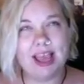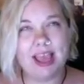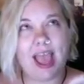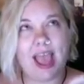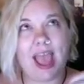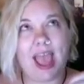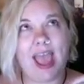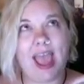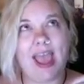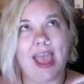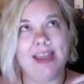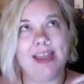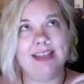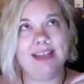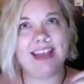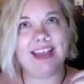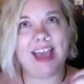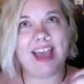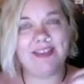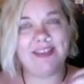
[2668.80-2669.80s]
And
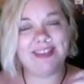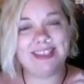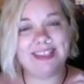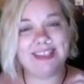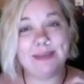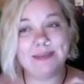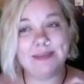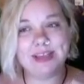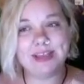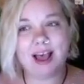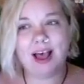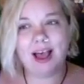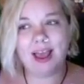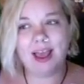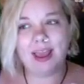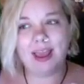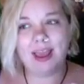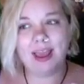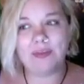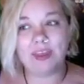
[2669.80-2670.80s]
at the same
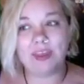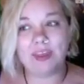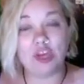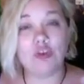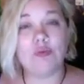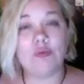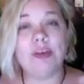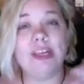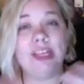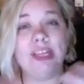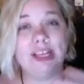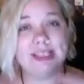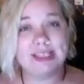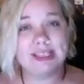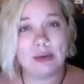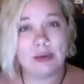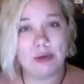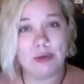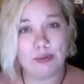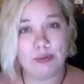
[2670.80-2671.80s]
time, the ingredients
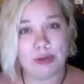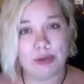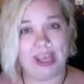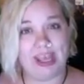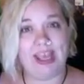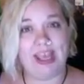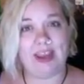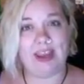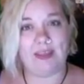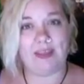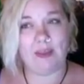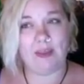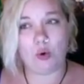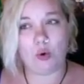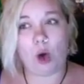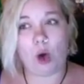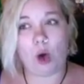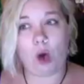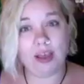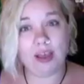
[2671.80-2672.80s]
that we put in and the
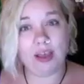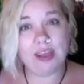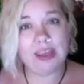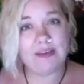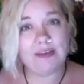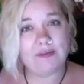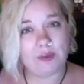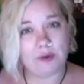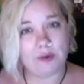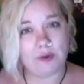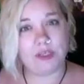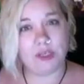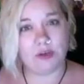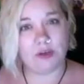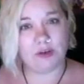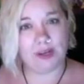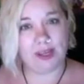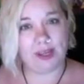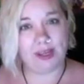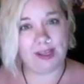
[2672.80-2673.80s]
quality of those
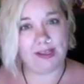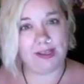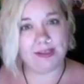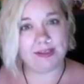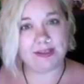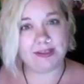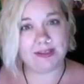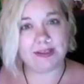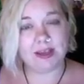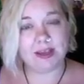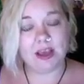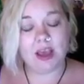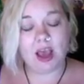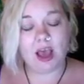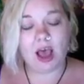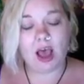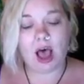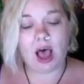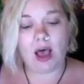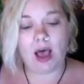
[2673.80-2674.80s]
ingredients,
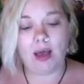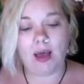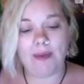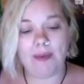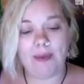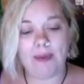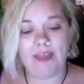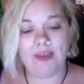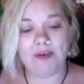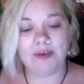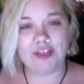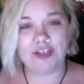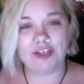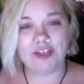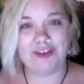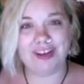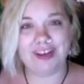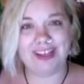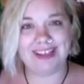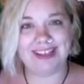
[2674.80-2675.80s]
and those
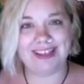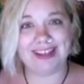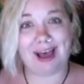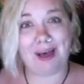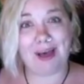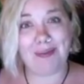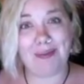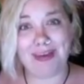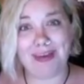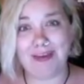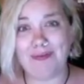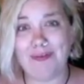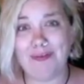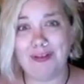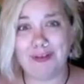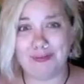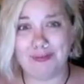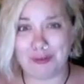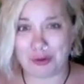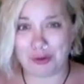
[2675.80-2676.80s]
ingredients not being full
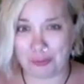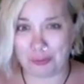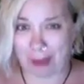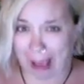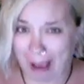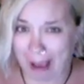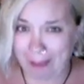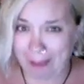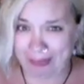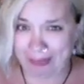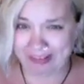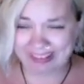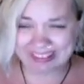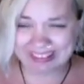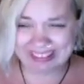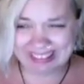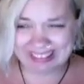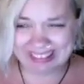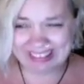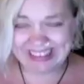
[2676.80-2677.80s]
of crap,
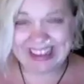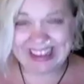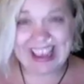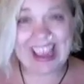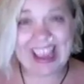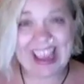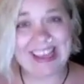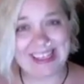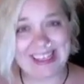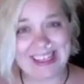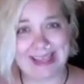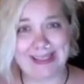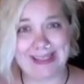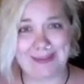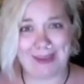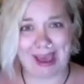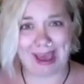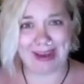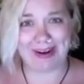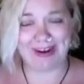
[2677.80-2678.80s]
it does
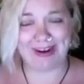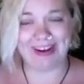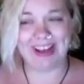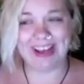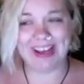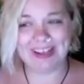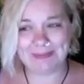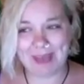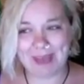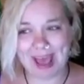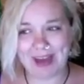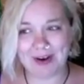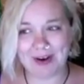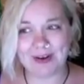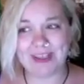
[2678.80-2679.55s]
matter. It matters.